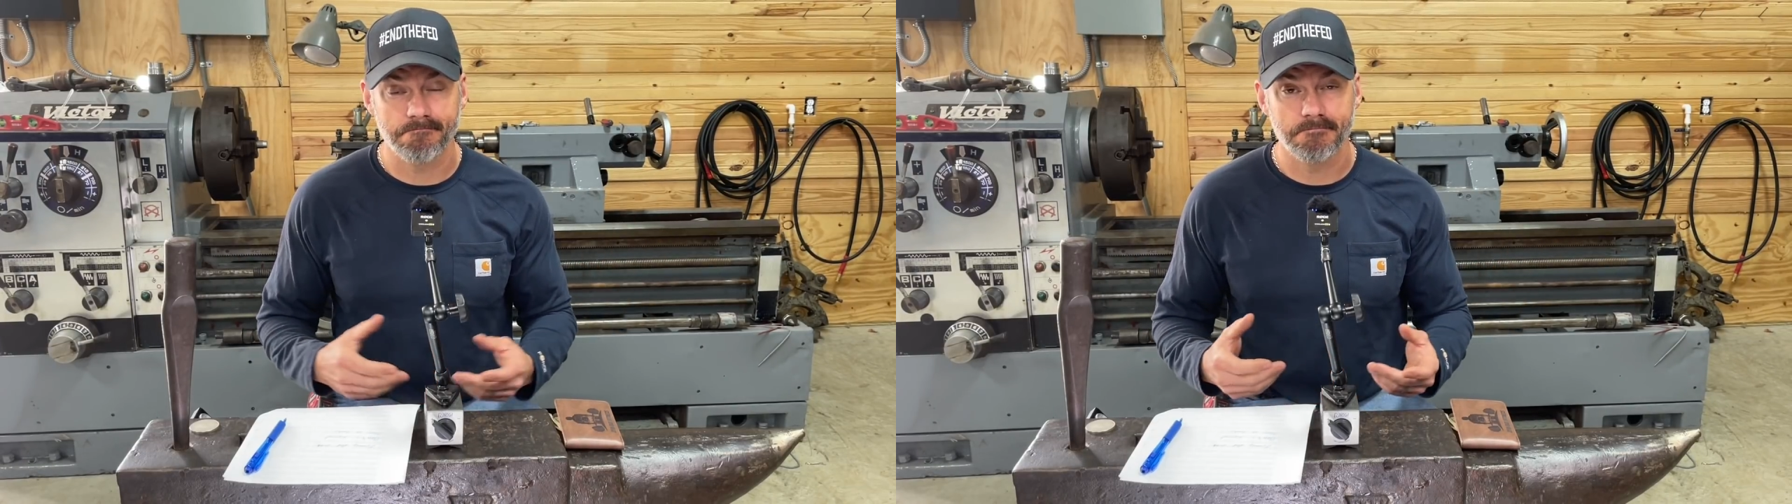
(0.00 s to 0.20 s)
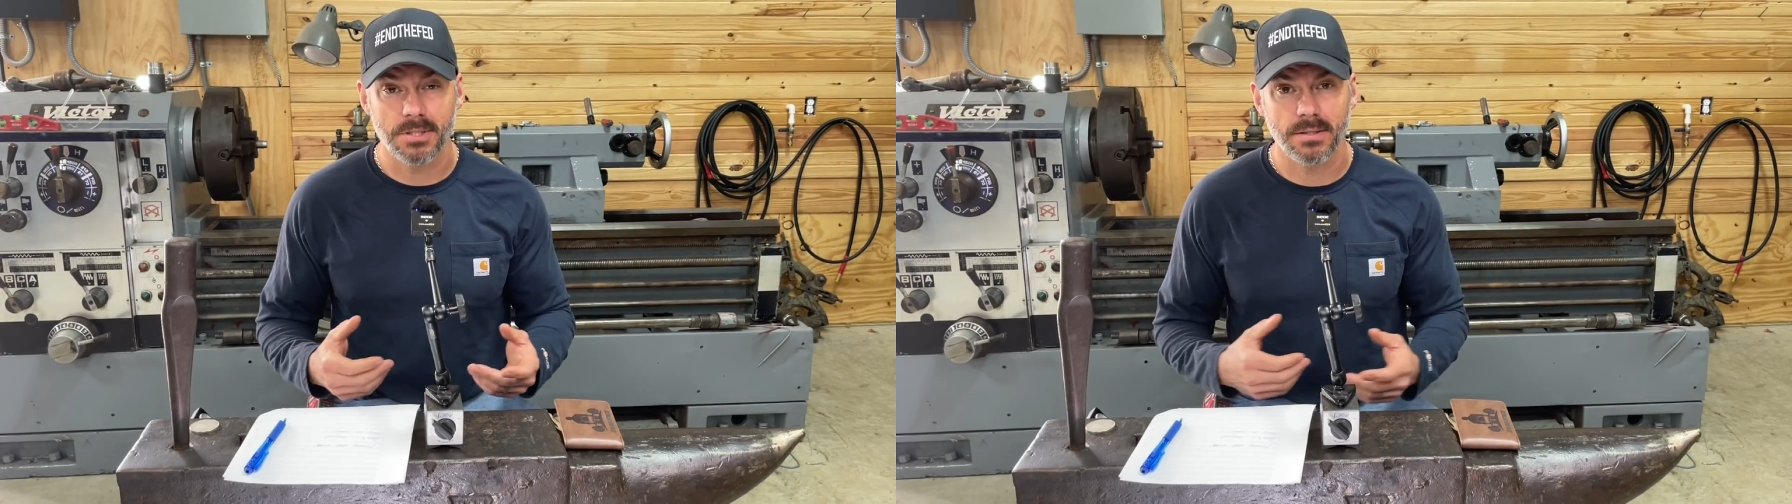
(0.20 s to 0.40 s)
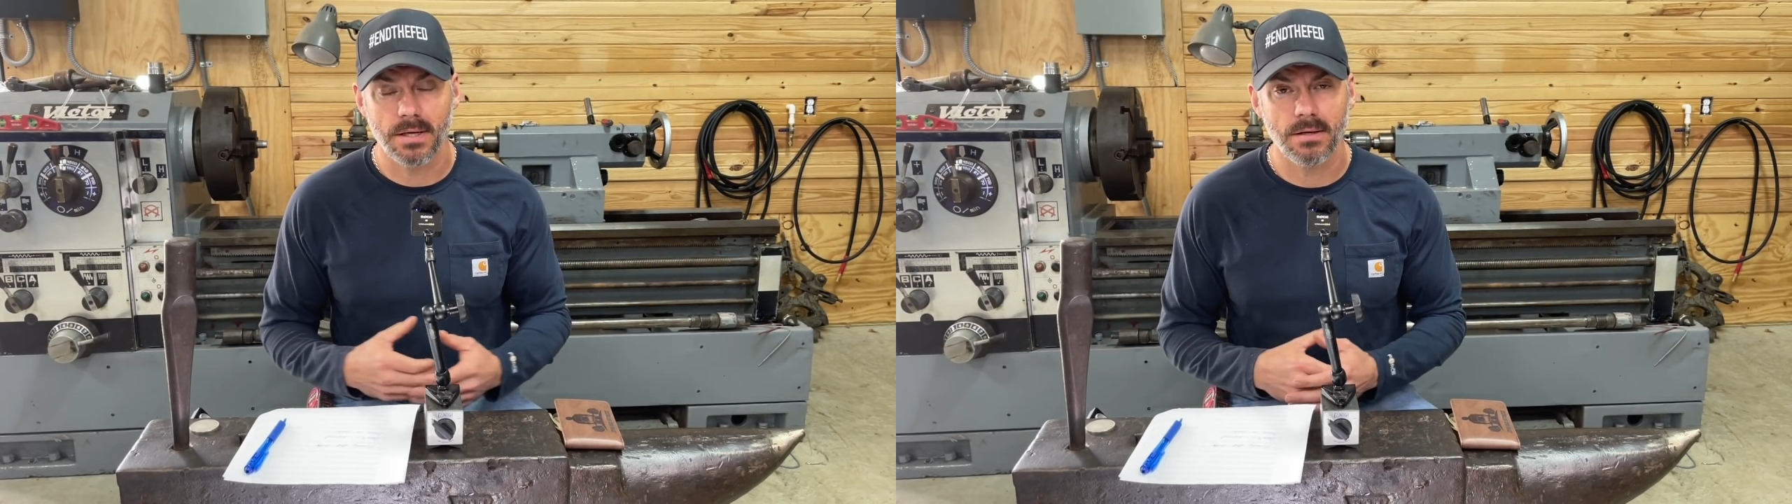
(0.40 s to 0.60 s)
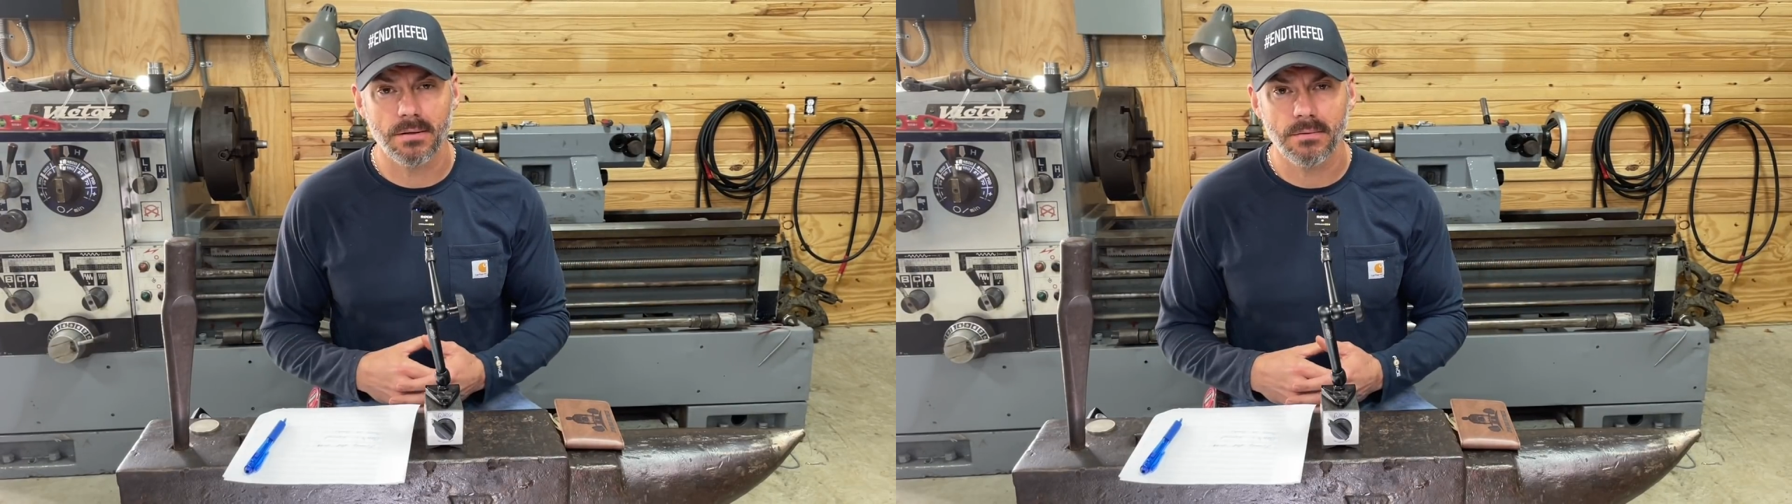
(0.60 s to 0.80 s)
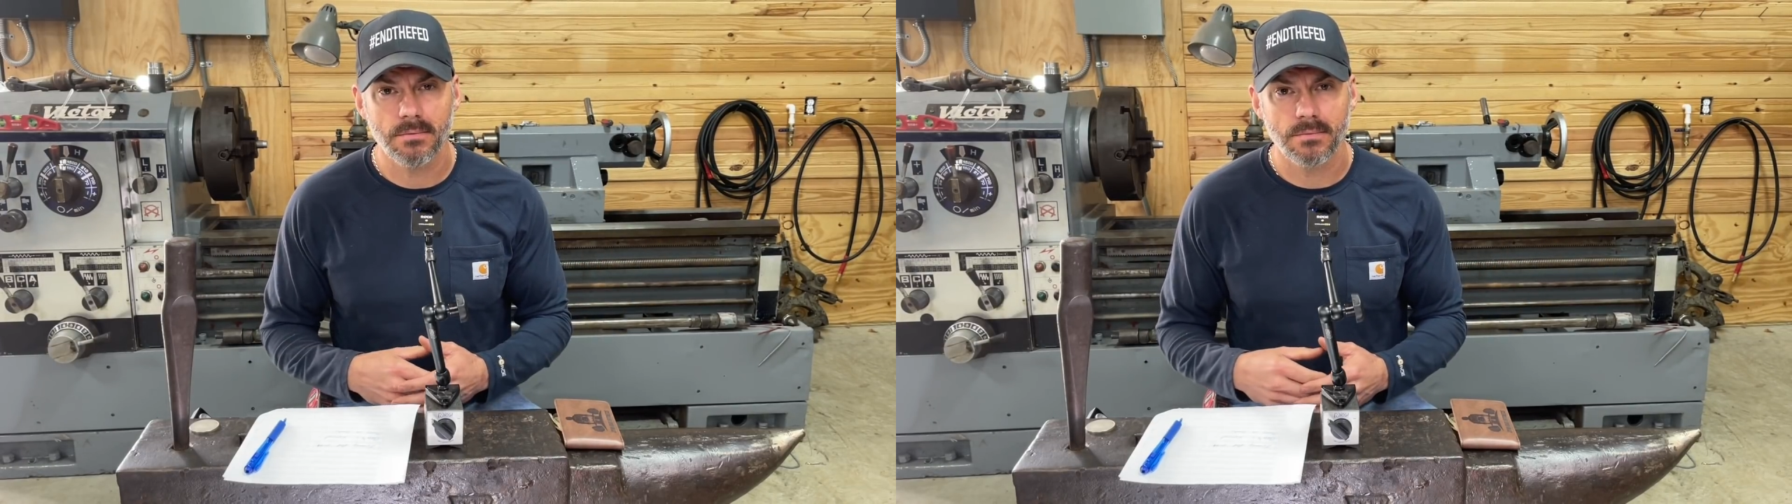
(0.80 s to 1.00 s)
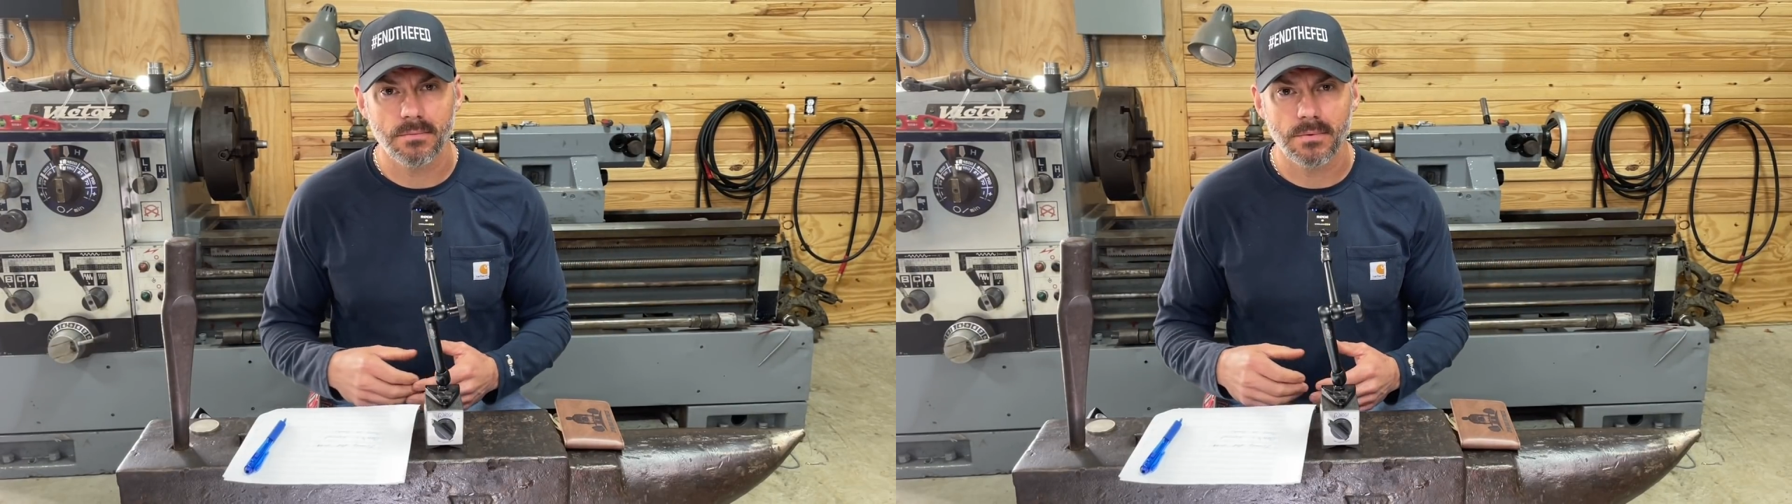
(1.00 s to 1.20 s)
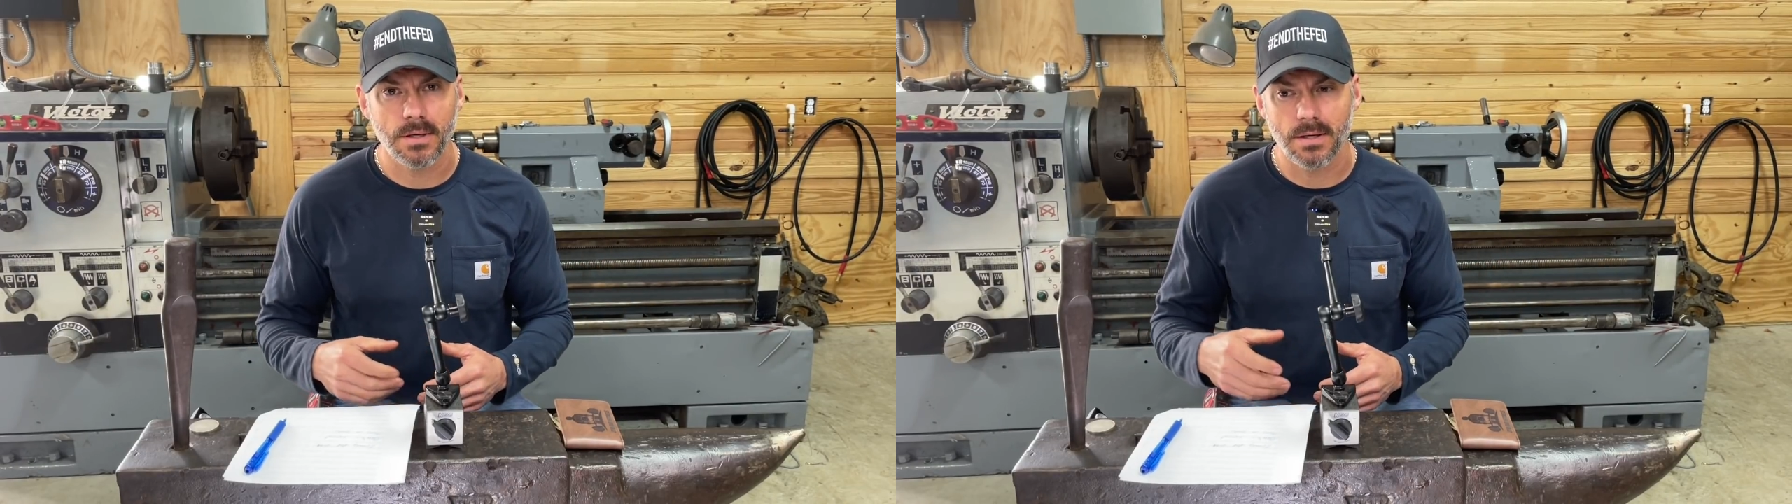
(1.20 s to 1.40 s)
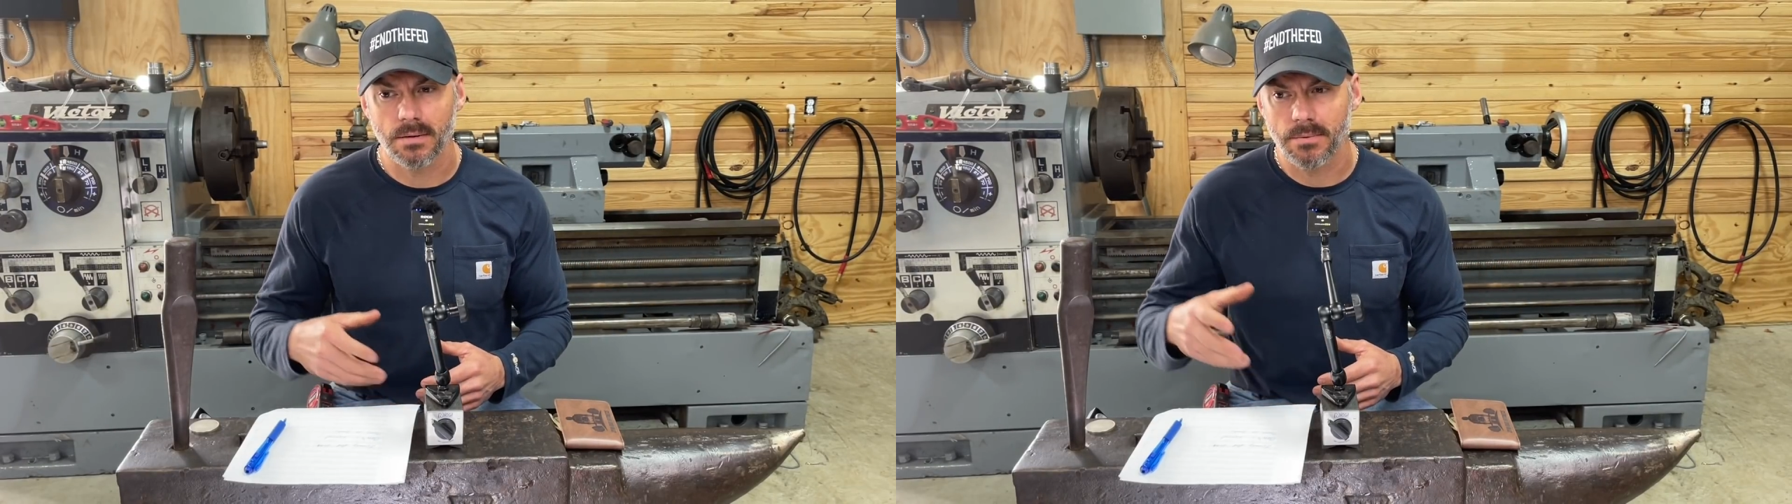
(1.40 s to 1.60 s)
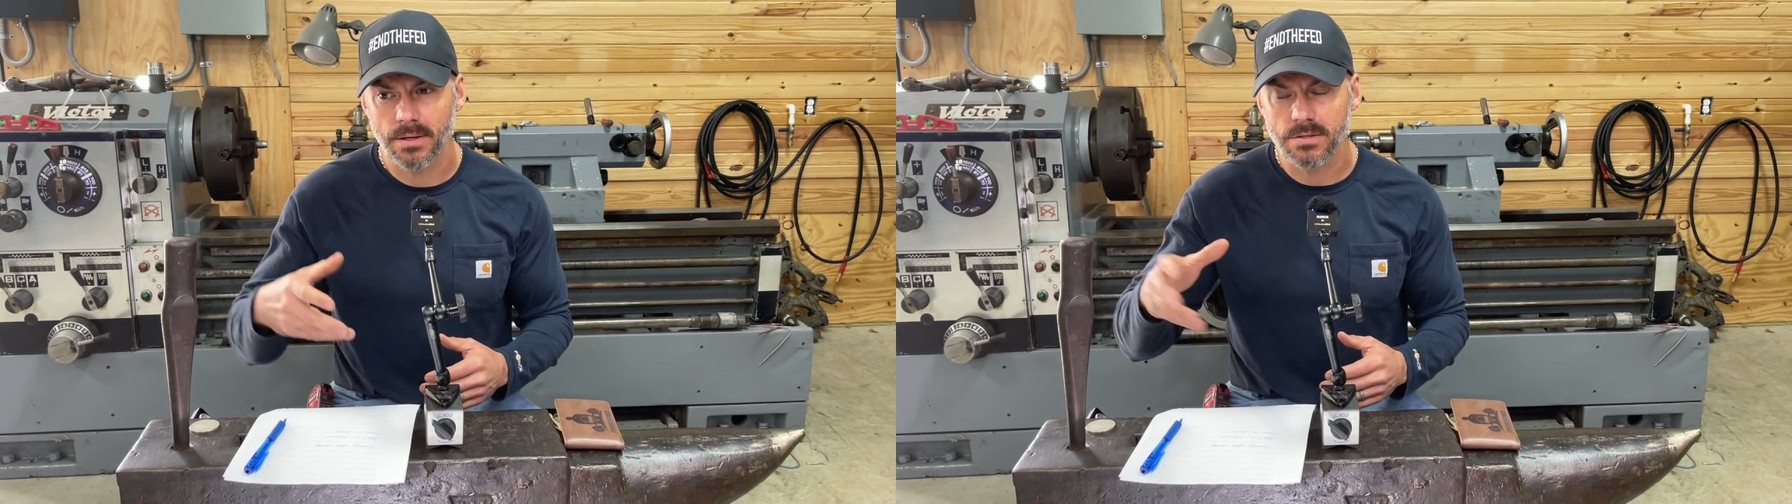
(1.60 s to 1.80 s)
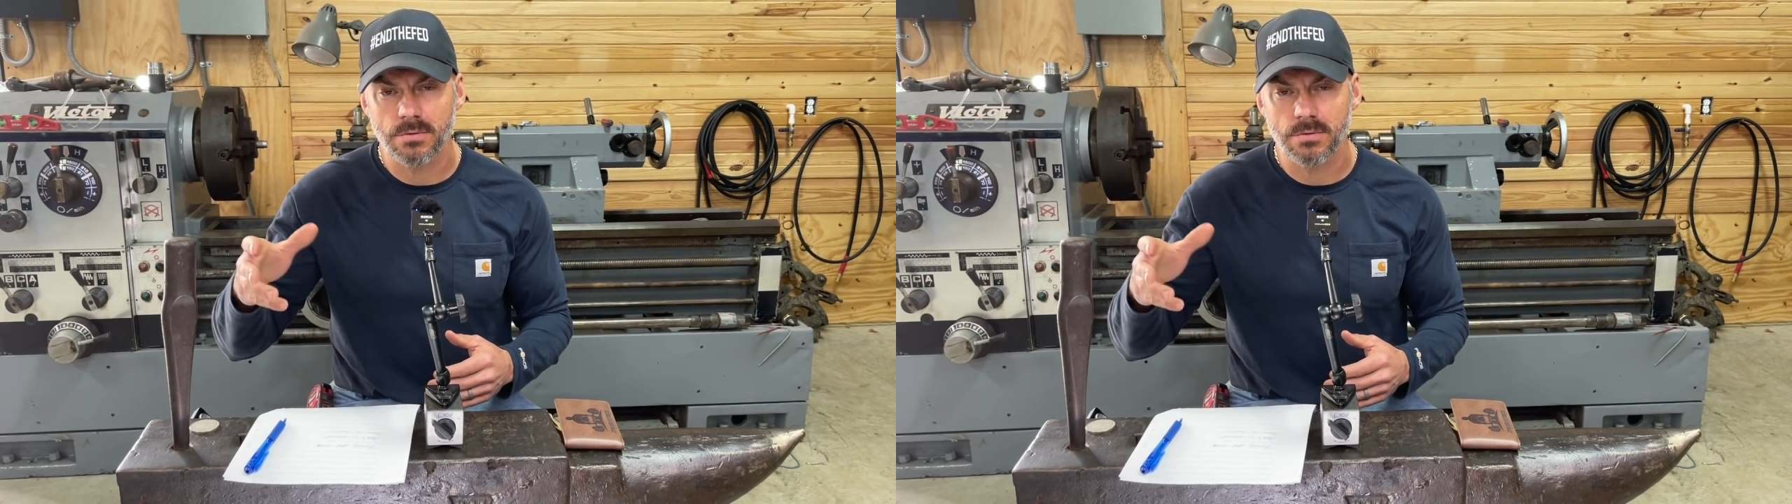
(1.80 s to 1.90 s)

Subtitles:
said, no, here's some